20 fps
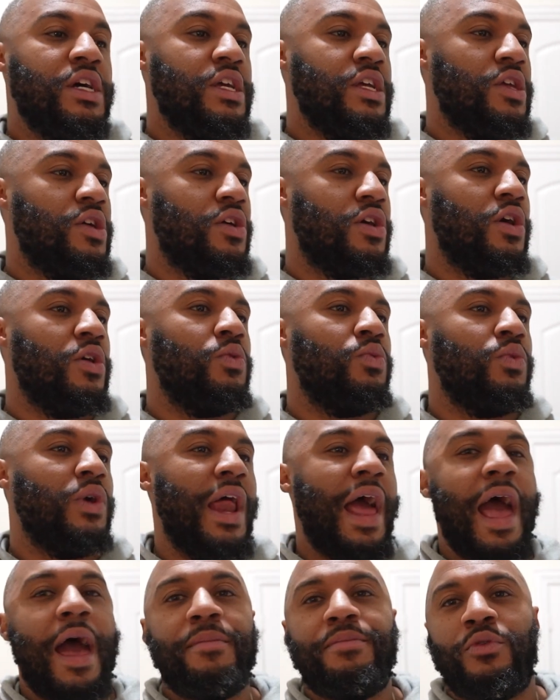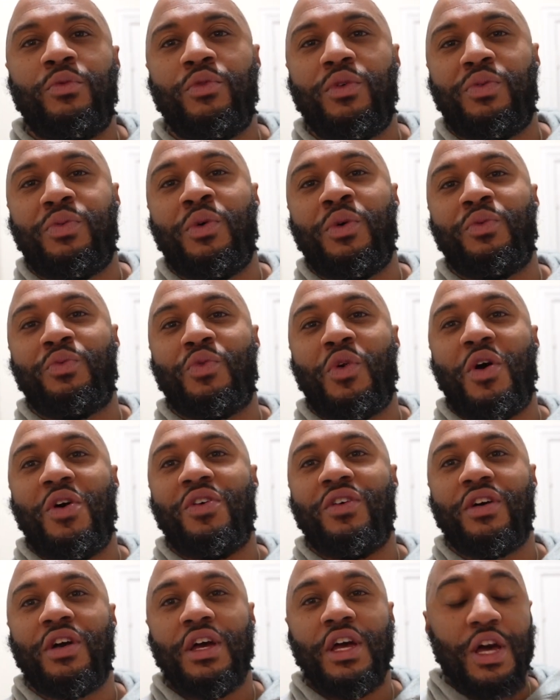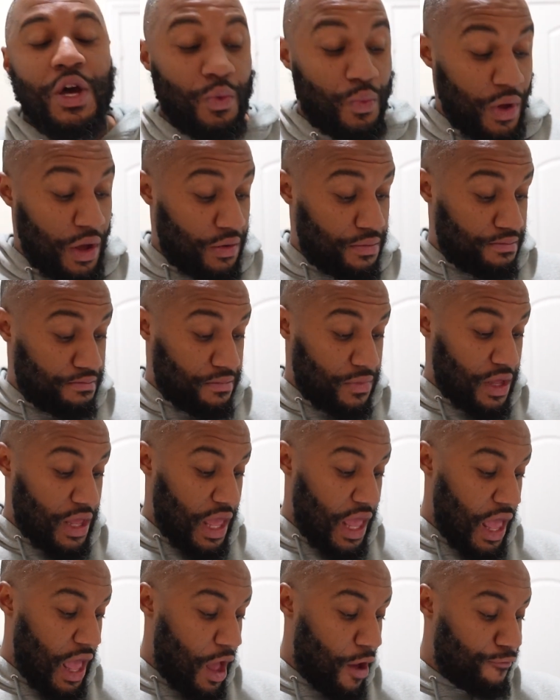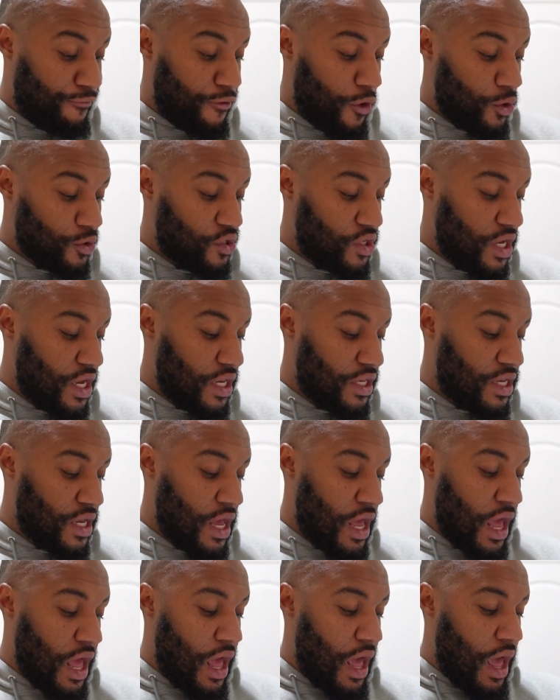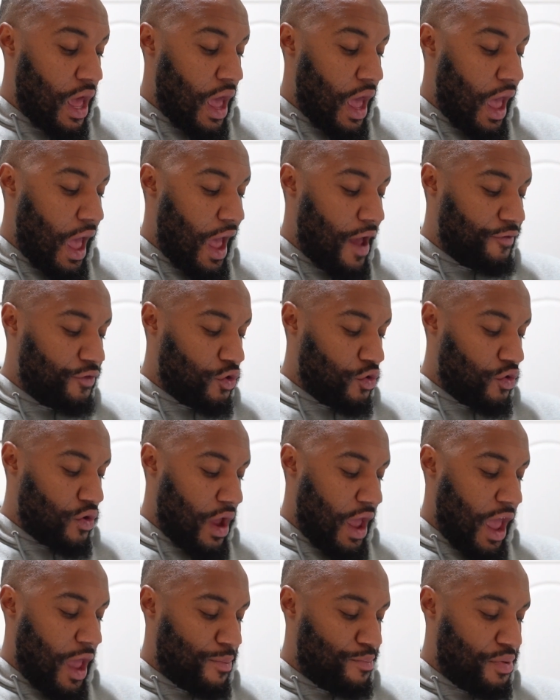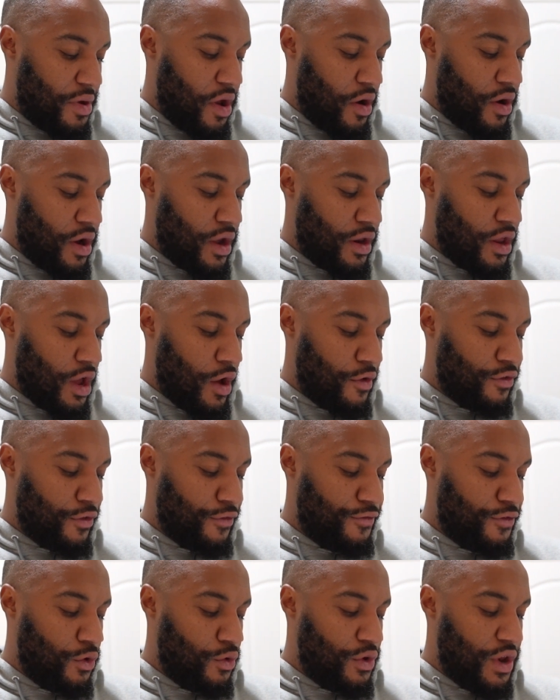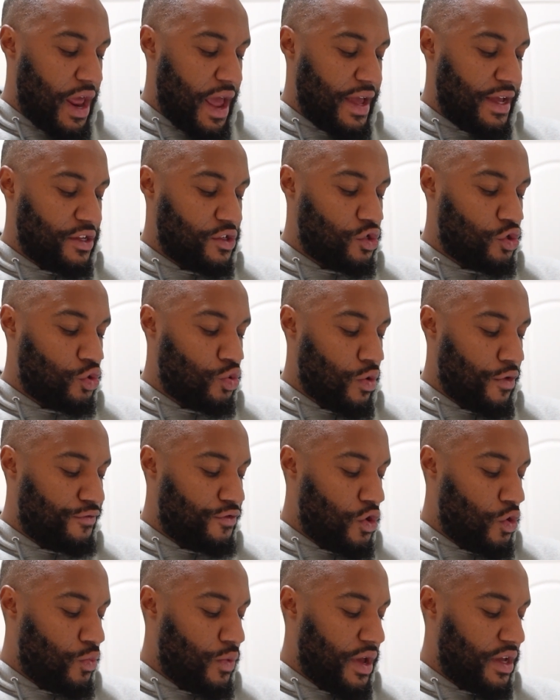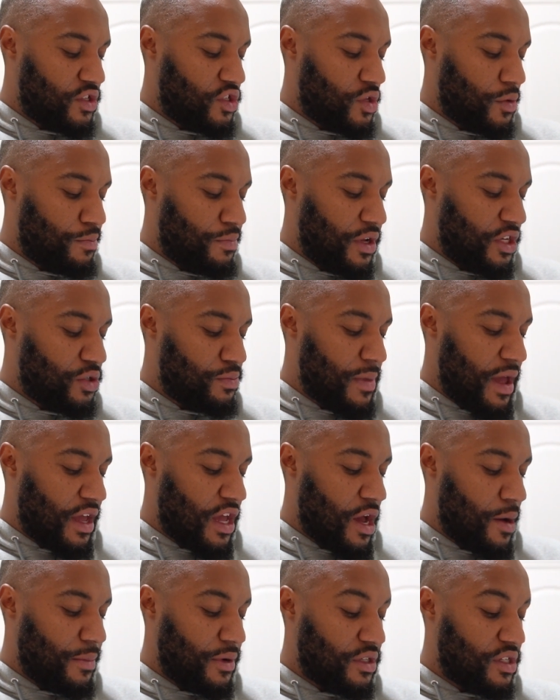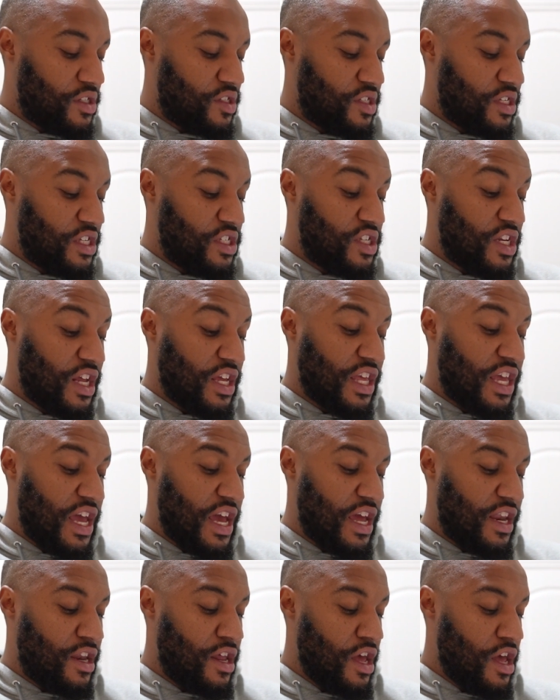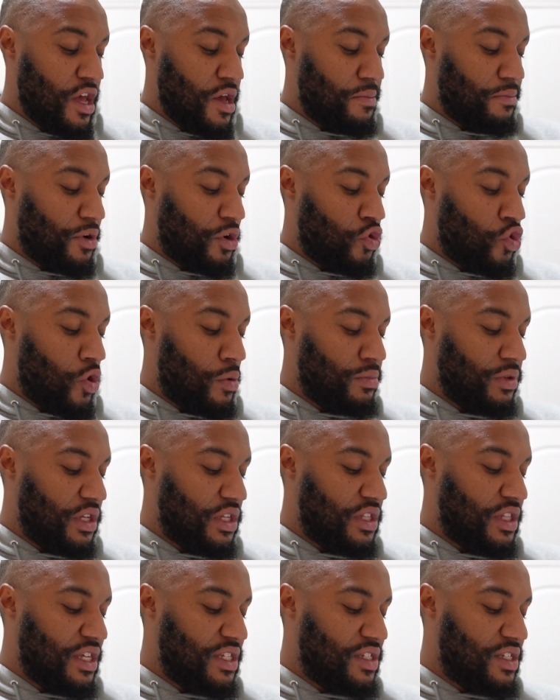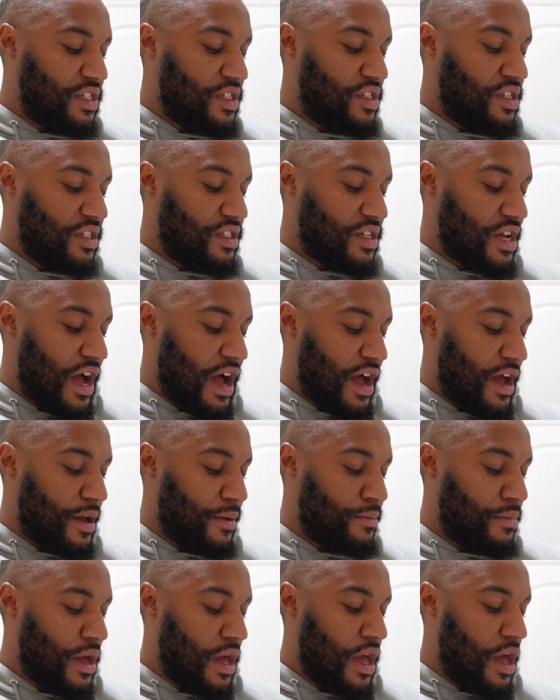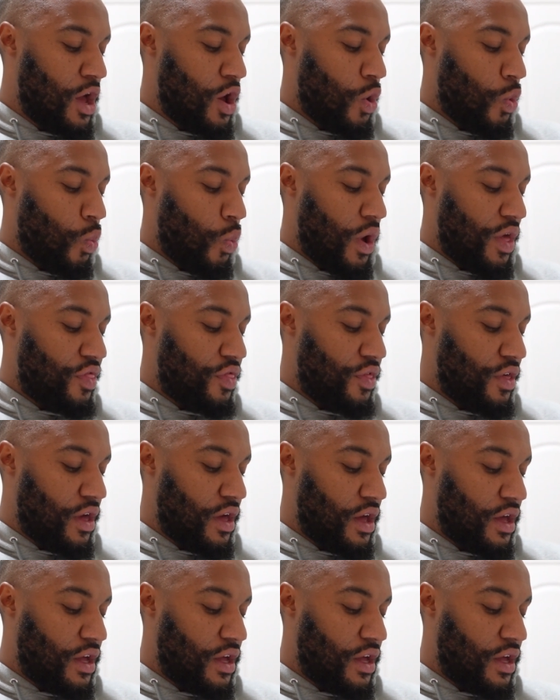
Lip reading: You go, what happened? What went wrong? Well, a false heat. After a period of a few days to a few weeks, the bitch may come into season again, but normally this is the time with